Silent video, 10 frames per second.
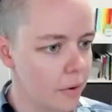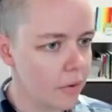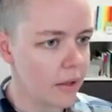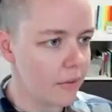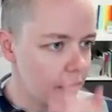
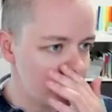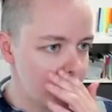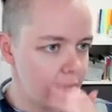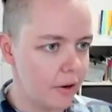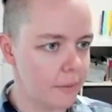Okay, that looks
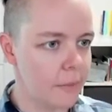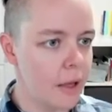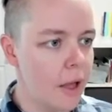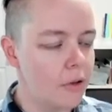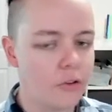pretty great.
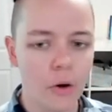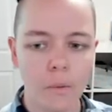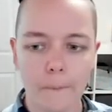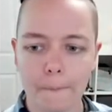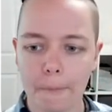
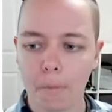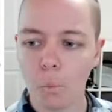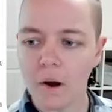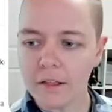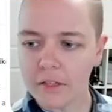So
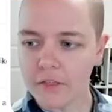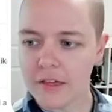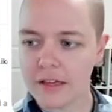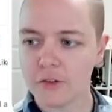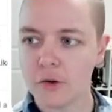one of the
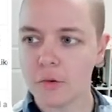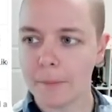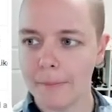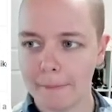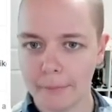things to
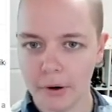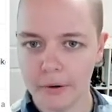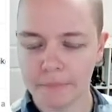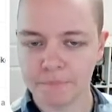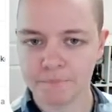
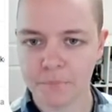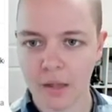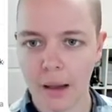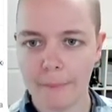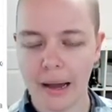remember
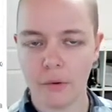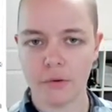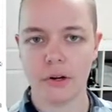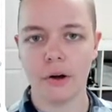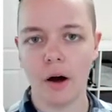
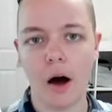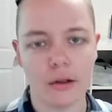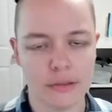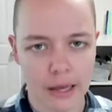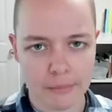about
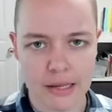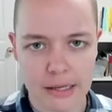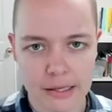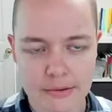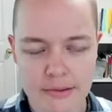online
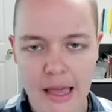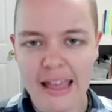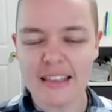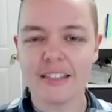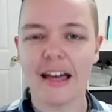meetings
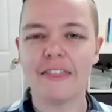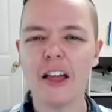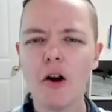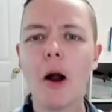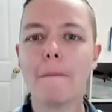is that there
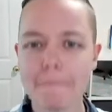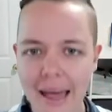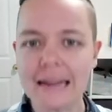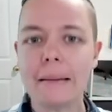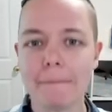are
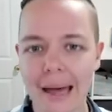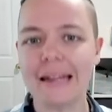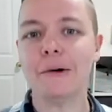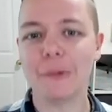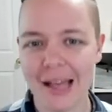many,
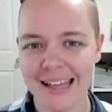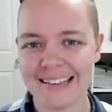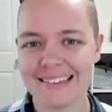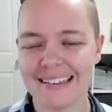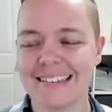many
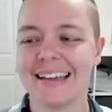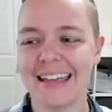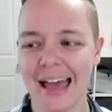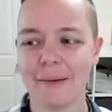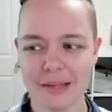ways to
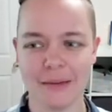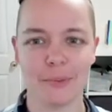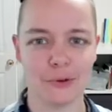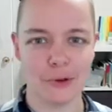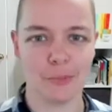get
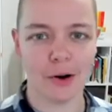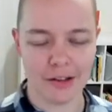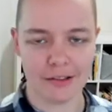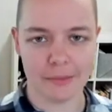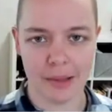people to
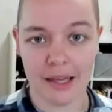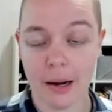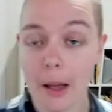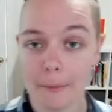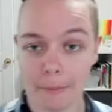participate.
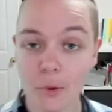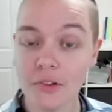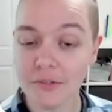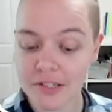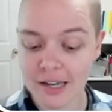Most
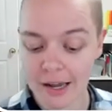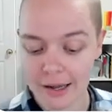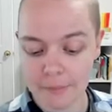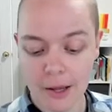of the time,